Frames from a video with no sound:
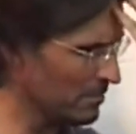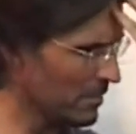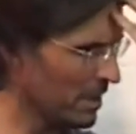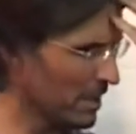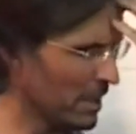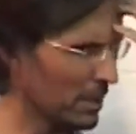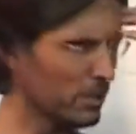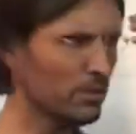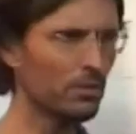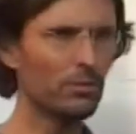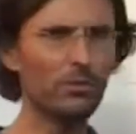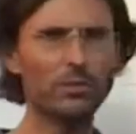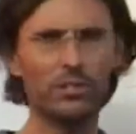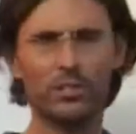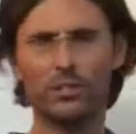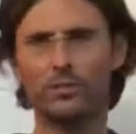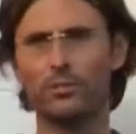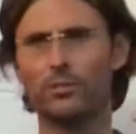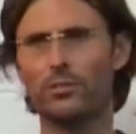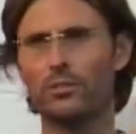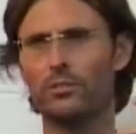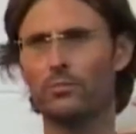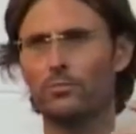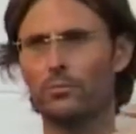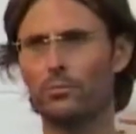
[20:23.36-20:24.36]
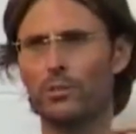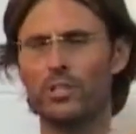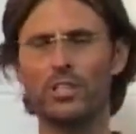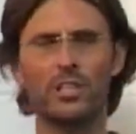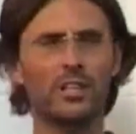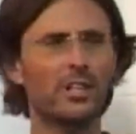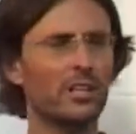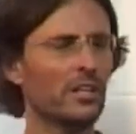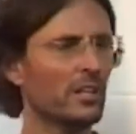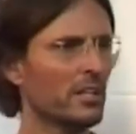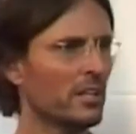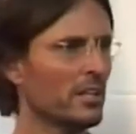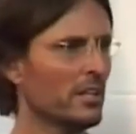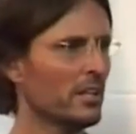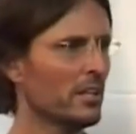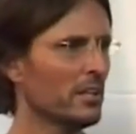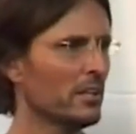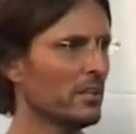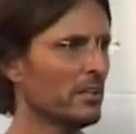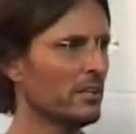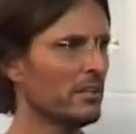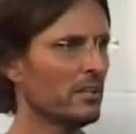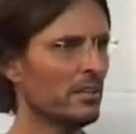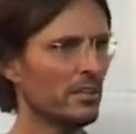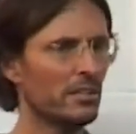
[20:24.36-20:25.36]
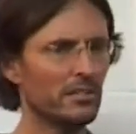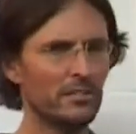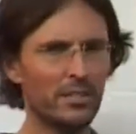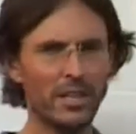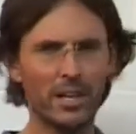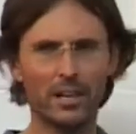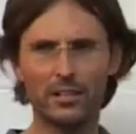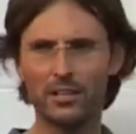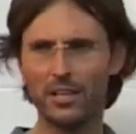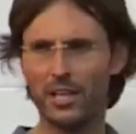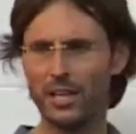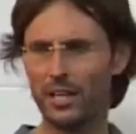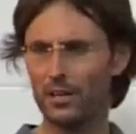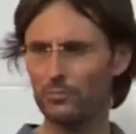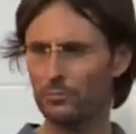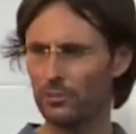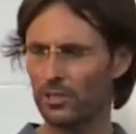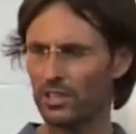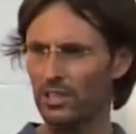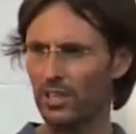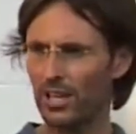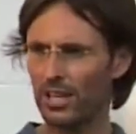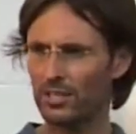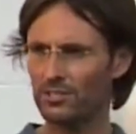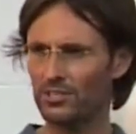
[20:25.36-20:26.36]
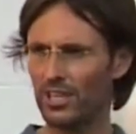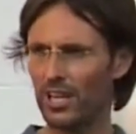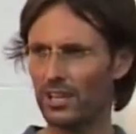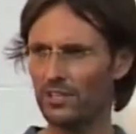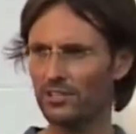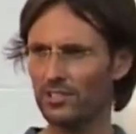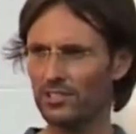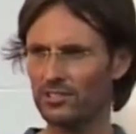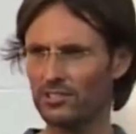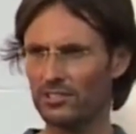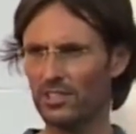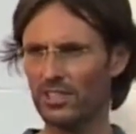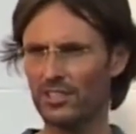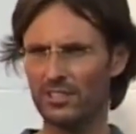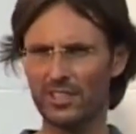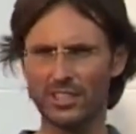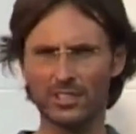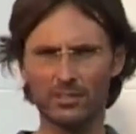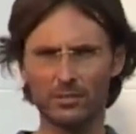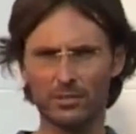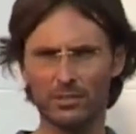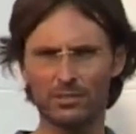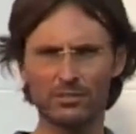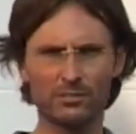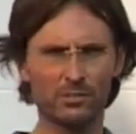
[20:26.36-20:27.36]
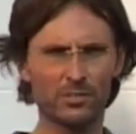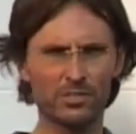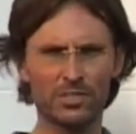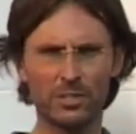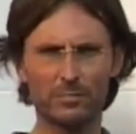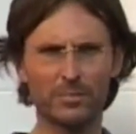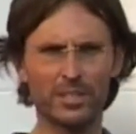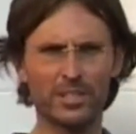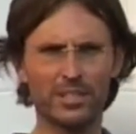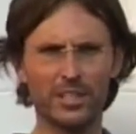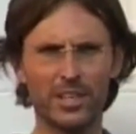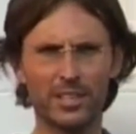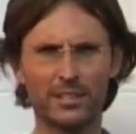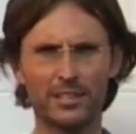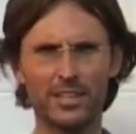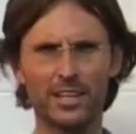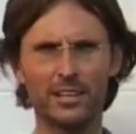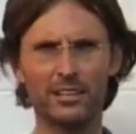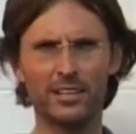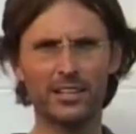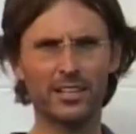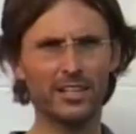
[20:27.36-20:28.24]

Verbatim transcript: I called it uh, realizations, I think, or something like that.